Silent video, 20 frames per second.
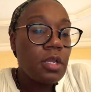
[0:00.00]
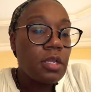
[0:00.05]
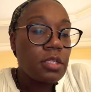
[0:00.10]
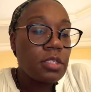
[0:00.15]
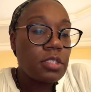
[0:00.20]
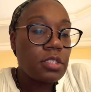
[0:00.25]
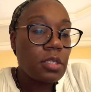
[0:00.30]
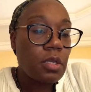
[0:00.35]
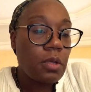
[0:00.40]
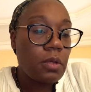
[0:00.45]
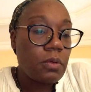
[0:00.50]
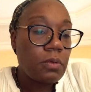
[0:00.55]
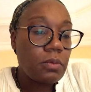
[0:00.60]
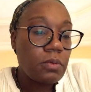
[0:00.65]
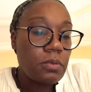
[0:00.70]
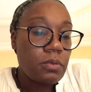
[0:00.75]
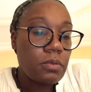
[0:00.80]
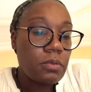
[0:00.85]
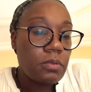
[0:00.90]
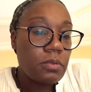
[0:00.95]
So
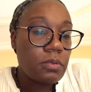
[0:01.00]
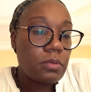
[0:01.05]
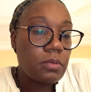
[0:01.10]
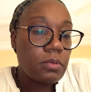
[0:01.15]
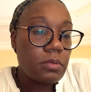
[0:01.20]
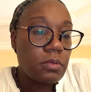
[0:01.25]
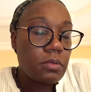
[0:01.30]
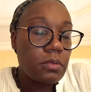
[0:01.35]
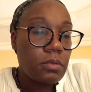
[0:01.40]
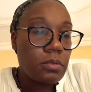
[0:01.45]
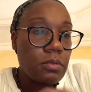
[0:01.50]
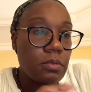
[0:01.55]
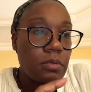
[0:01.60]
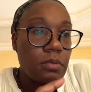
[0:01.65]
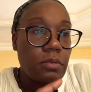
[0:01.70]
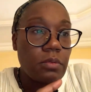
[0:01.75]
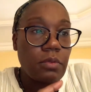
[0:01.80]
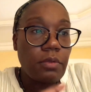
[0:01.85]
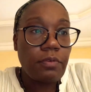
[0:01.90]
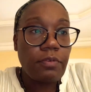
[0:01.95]

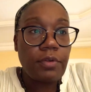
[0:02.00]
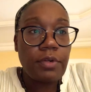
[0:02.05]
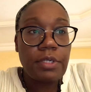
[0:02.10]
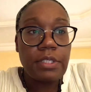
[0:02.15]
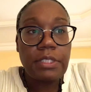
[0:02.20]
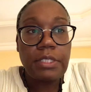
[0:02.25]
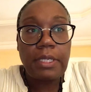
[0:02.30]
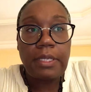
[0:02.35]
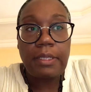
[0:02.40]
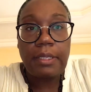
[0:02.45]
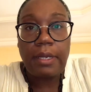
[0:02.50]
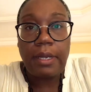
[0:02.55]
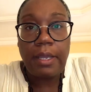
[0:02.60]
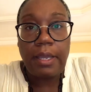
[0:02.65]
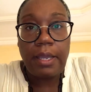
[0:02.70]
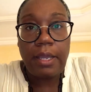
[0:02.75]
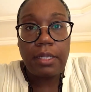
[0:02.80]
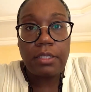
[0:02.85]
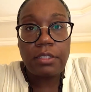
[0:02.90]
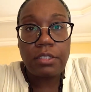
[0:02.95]
the first thing that I
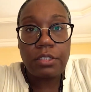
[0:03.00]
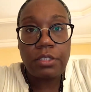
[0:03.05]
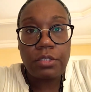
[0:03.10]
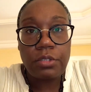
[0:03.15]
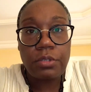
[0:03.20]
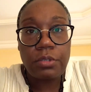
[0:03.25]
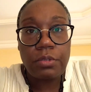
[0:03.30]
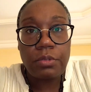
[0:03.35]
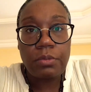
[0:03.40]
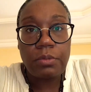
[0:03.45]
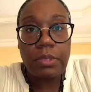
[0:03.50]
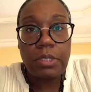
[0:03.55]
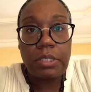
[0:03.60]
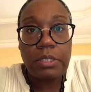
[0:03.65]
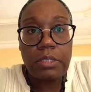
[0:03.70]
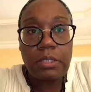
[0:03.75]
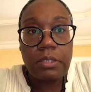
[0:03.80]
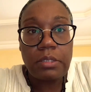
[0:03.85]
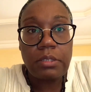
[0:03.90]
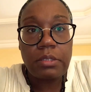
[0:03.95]
had to do was
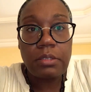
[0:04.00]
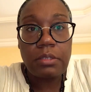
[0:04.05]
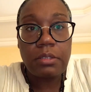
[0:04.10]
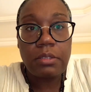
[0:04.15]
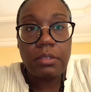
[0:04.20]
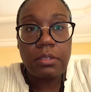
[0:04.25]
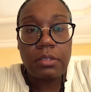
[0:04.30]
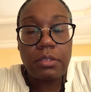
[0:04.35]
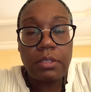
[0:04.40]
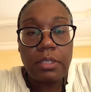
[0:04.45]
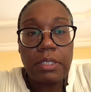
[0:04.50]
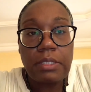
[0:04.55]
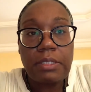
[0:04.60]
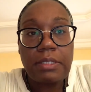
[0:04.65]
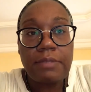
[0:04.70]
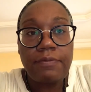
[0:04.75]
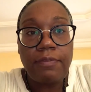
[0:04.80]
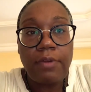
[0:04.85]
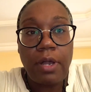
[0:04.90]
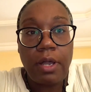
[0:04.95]
his
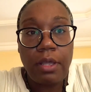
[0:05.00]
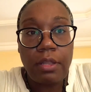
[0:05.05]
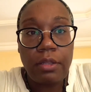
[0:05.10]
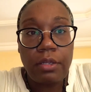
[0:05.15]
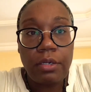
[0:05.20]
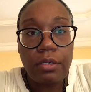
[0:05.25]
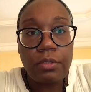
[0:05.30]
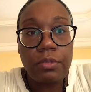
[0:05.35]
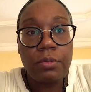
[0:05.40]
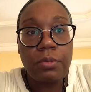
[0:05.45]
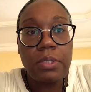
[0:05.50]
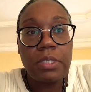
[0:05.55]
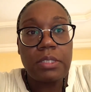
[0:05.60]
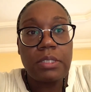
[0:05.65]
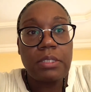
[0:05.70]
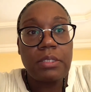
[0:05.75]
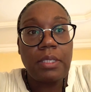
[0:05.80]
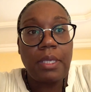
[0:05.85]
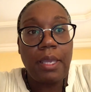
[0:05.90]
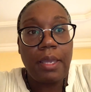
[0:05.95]
father, who is
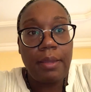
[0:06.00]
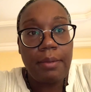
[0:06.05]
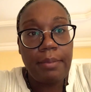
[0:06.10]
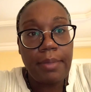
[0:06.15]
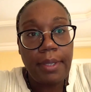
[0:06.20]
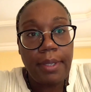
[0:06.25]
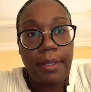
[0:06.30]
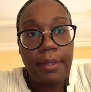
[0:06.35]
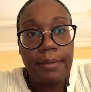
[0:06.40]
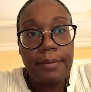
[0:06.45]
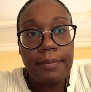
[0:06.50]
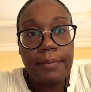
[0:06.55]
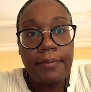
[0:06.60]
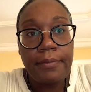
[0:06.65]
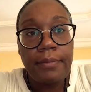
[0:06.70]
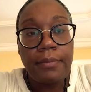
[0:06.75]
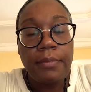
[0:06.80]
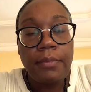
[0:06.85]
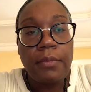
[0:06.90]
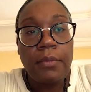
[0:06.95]
Gambian,
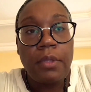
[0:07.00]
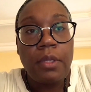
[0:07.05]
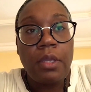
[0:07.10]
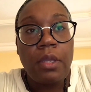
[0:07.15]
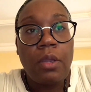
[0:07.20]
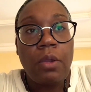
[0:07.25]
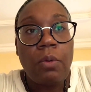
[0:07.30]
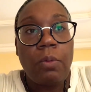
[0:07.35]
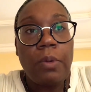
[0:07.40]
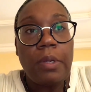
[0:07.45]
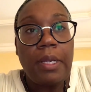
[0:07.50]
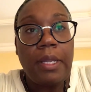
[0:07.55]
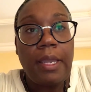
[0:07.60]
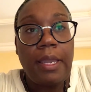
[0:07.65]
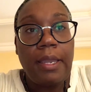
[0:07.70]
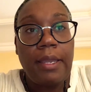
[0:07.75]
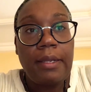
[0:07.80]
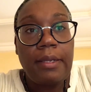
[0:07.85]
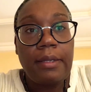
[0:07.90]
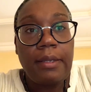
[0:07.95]
went
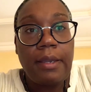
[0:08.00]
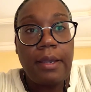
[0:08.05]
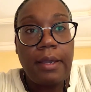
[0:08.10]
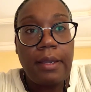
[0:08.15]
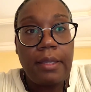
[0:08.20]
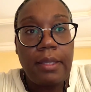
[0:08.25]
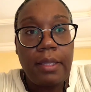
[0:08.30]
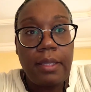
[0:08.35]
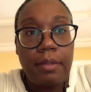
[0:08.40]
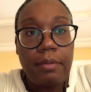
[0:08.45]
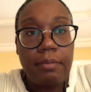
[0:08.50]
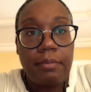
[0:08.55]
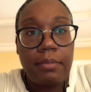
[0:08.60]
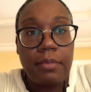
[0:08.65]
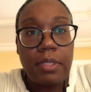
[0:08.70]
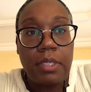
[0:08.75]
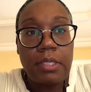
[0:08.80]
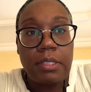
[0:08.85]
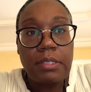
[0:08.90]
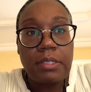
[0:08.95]
ahead and got
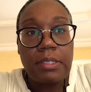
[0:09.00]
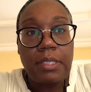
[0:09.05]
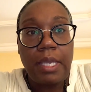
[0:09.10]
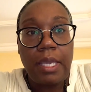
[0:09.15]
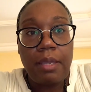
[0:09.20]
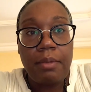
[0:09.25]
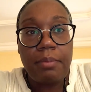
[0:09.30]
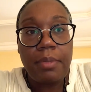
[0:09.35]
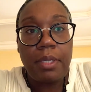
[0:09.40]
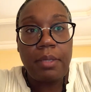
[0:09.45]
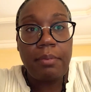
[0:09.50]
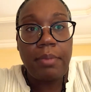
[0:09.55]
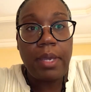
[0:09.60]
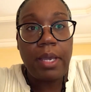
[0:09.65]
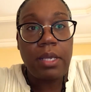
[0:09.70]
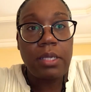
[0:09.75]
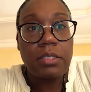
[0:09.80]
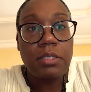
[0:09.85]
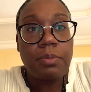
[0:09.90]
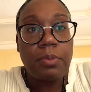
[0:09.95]
him his Gambian
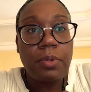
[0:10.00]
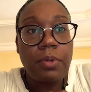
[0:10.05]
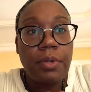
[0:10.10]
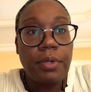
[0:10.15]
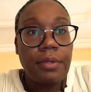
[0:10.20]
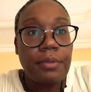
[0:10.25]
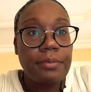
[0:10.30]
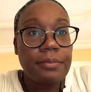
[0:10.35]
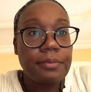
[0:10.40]
passport.